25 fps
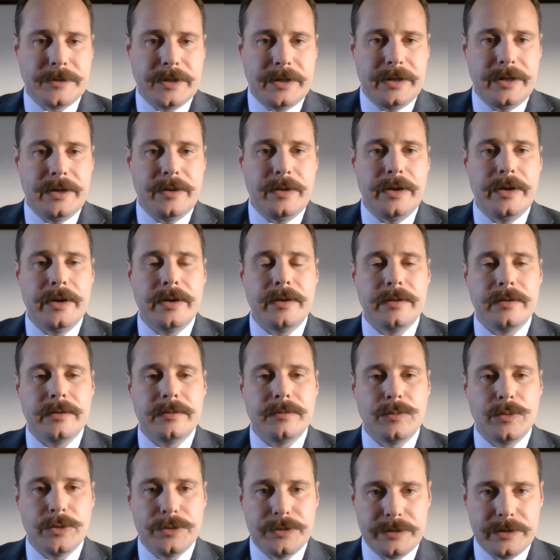he
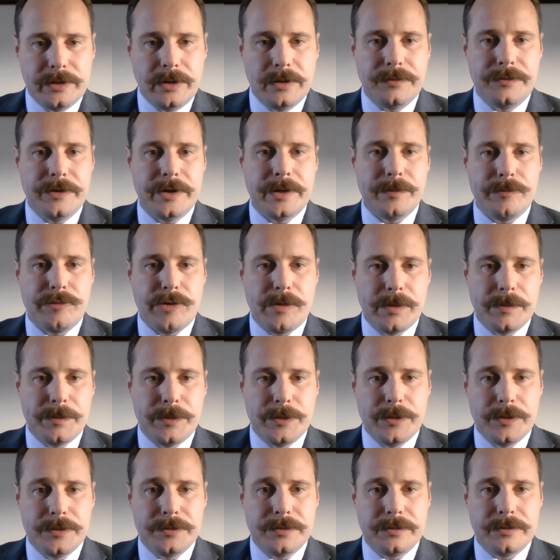was still a fit and proper
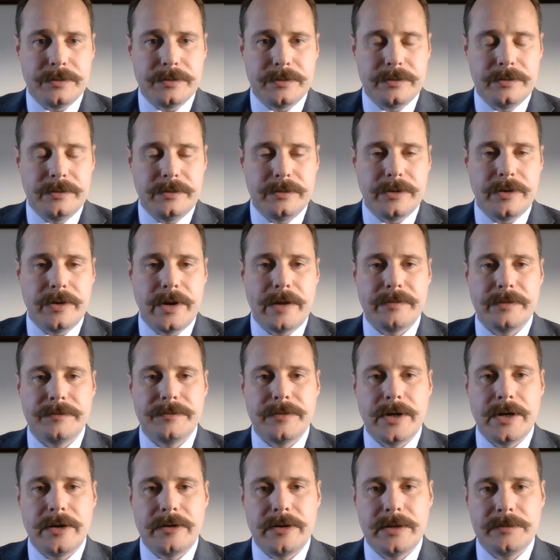person to have a
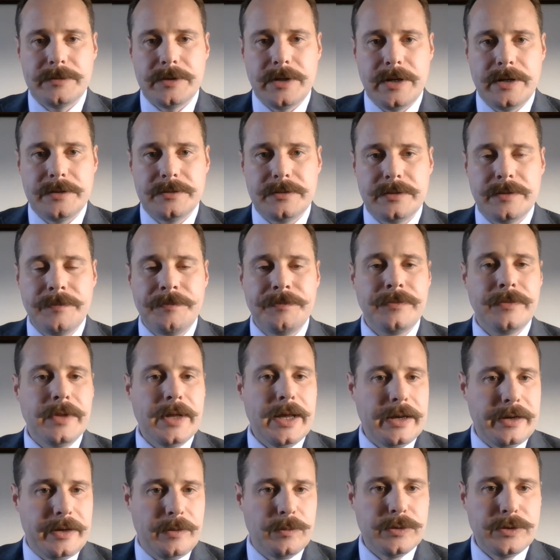firearms license,
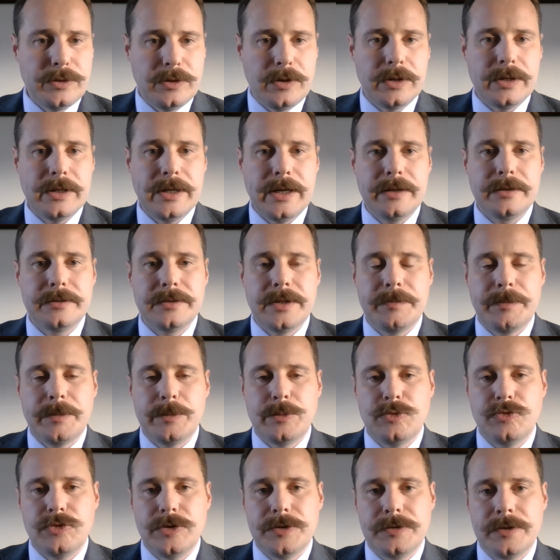and he was not an
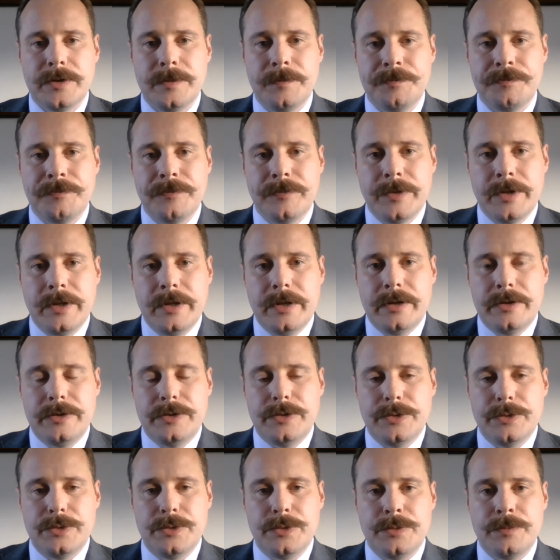unacceptable risk
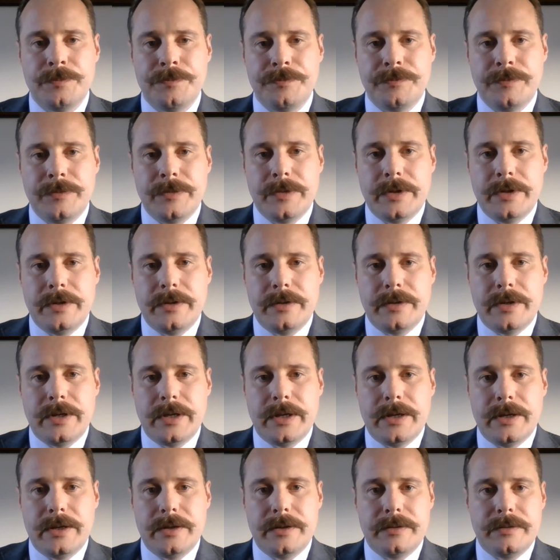to
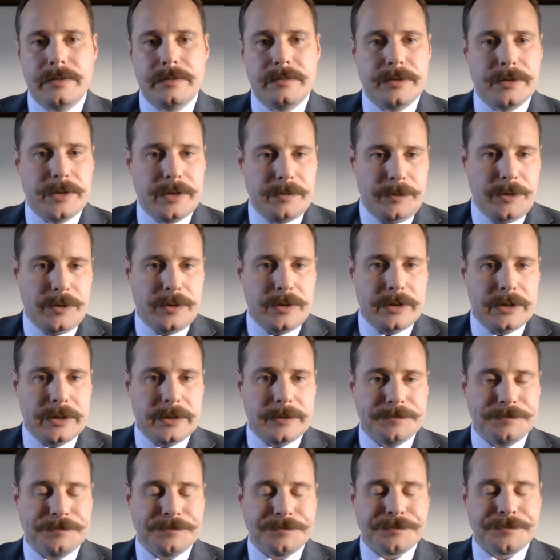uh, the
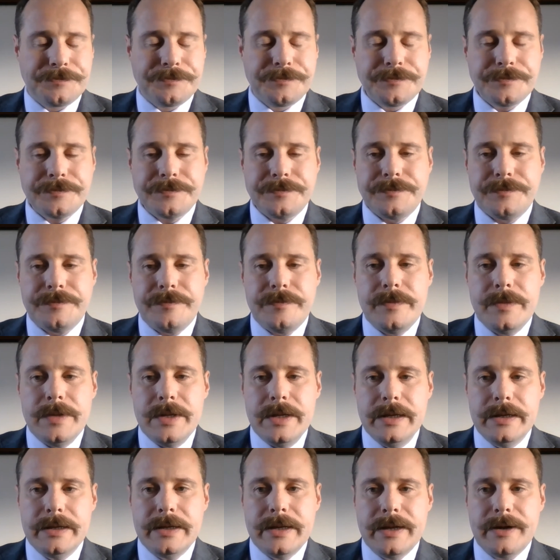community.
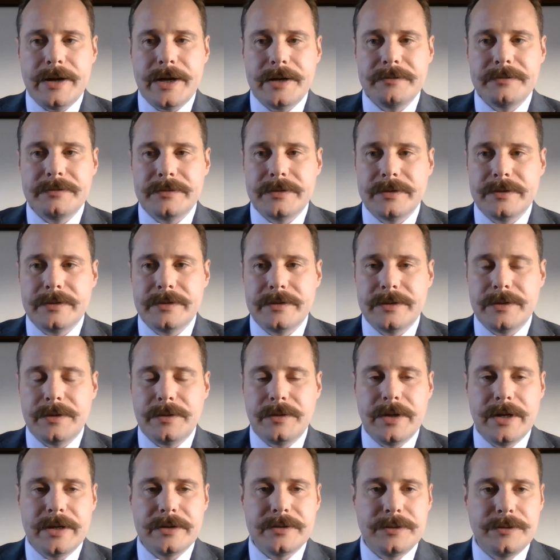Now, I've
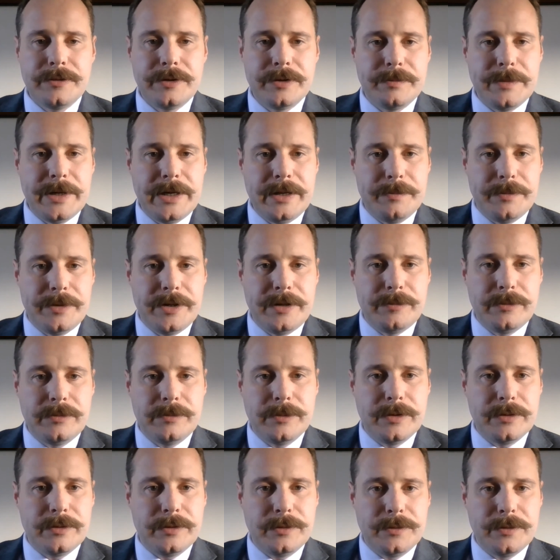told that story to many people,
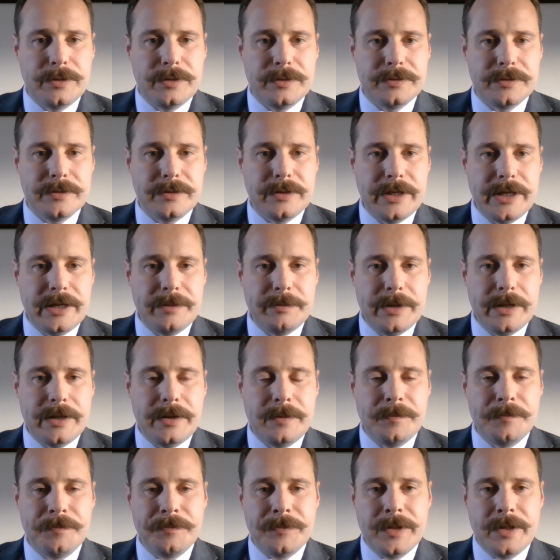both lawyers and
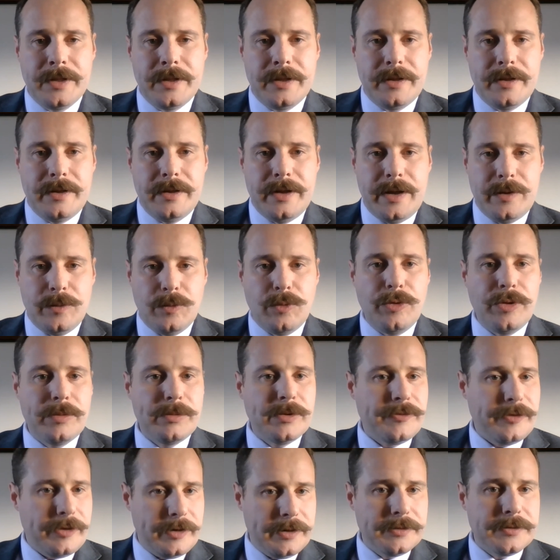laymen, and all of
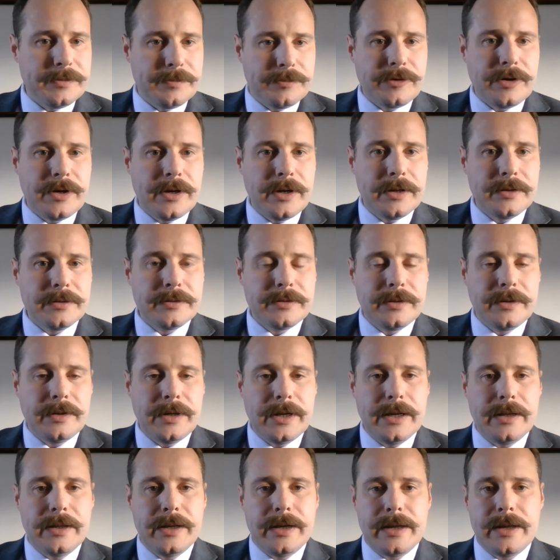them are very surprised
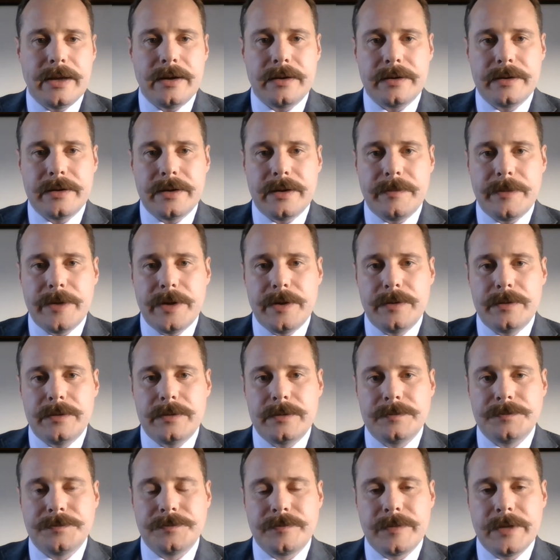at that outcome. They
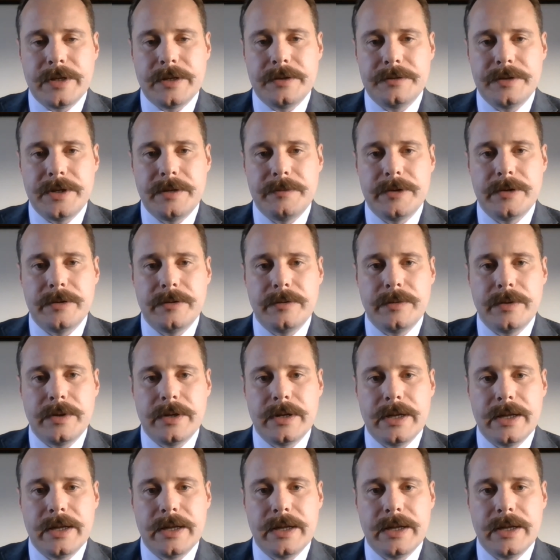all seem to.